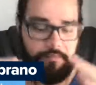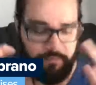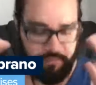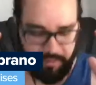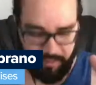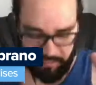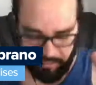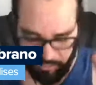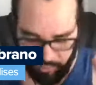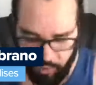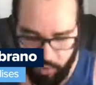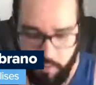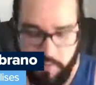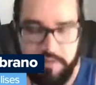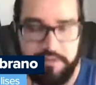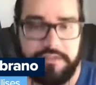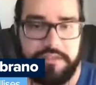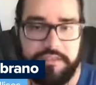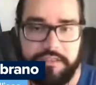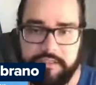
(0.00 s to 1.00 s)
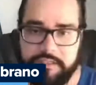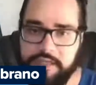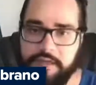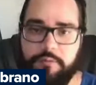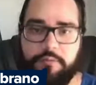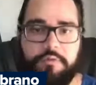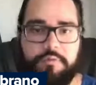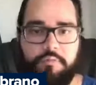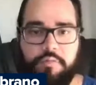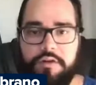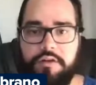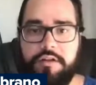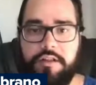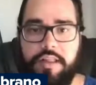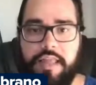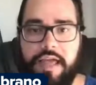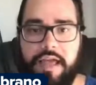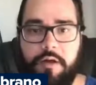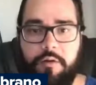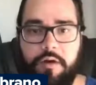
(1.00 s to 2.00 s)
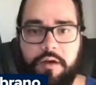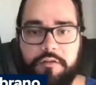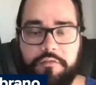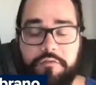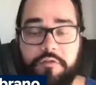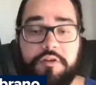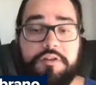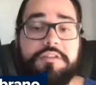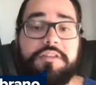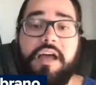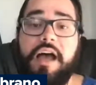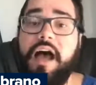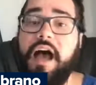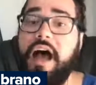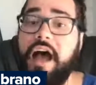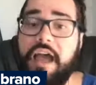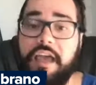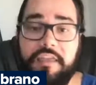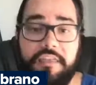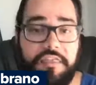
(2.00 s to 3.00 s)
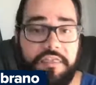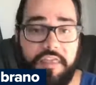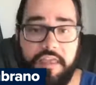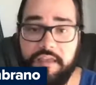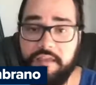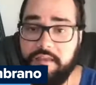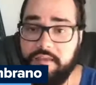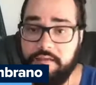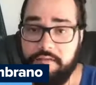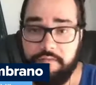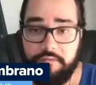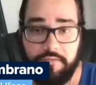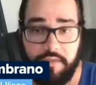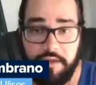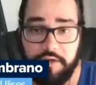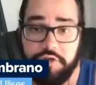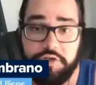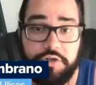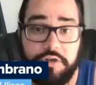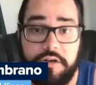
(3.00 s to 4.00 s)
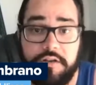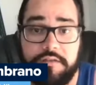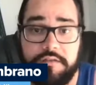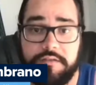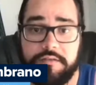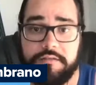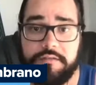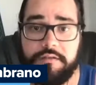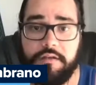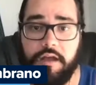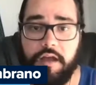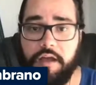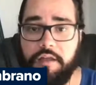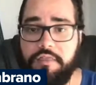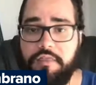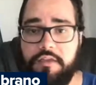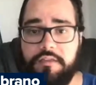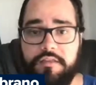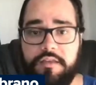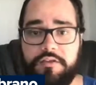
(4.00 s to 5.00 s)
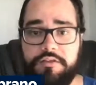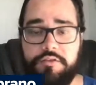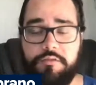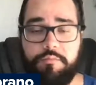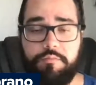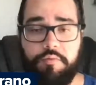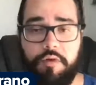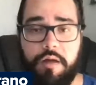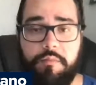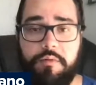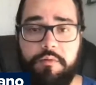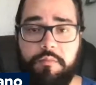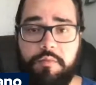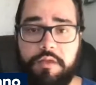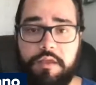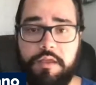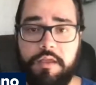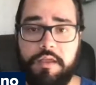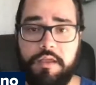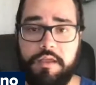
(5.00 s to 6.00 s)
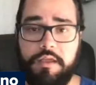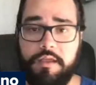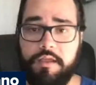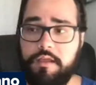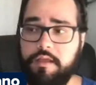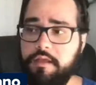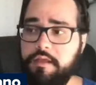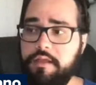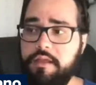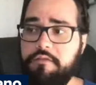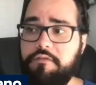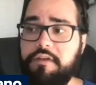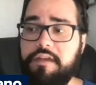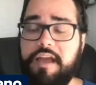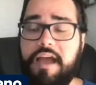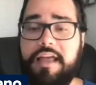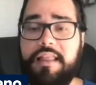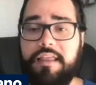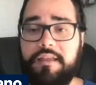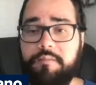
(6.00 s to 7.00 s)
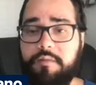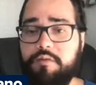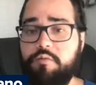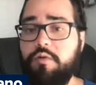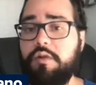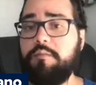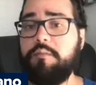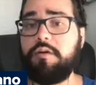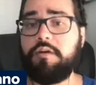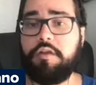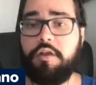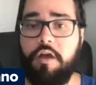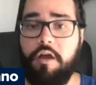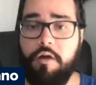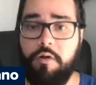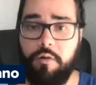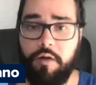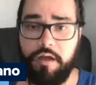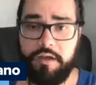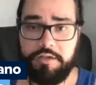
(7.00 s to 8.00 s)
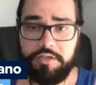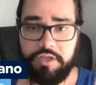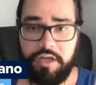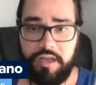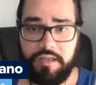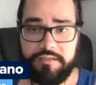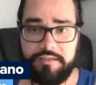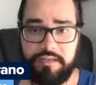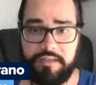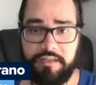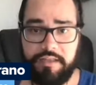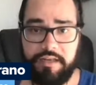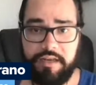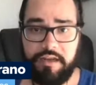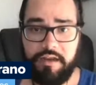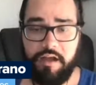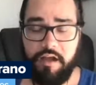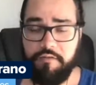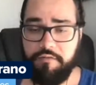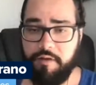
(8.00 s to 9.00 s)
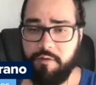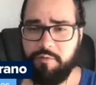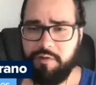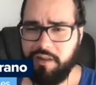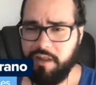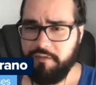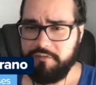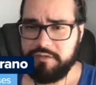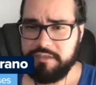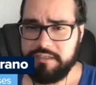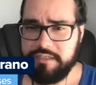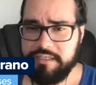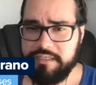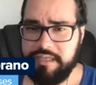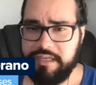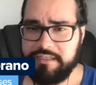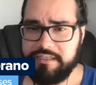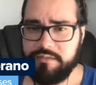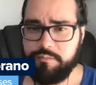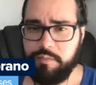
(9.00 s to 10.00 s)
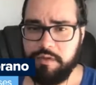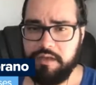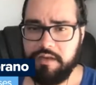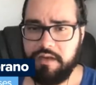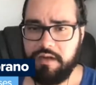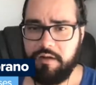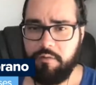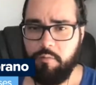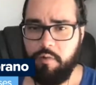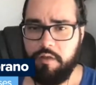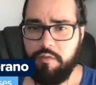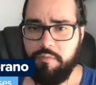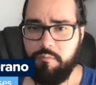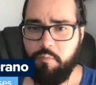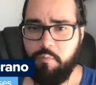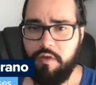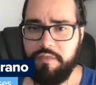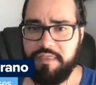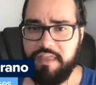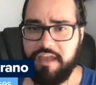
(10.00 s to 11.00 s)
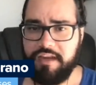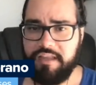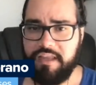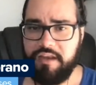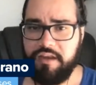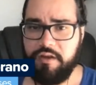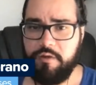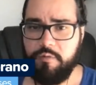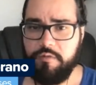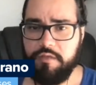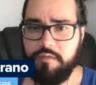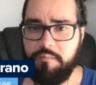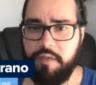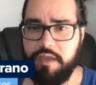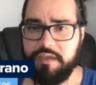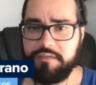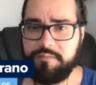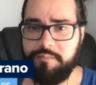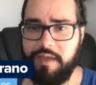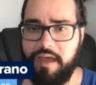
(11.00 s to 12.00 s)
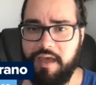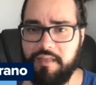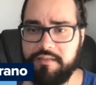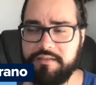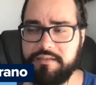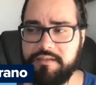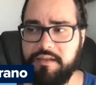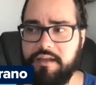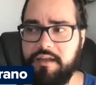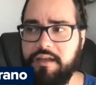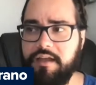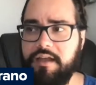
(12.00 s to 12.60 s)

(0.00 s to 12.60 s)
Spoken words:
They're going to stick with Brandon Lowe at first. I think they shouldn't. I think they should probably give a guy like Manuel Margot a chance at leading off. I would love to see that speed and what that can do in the base paths.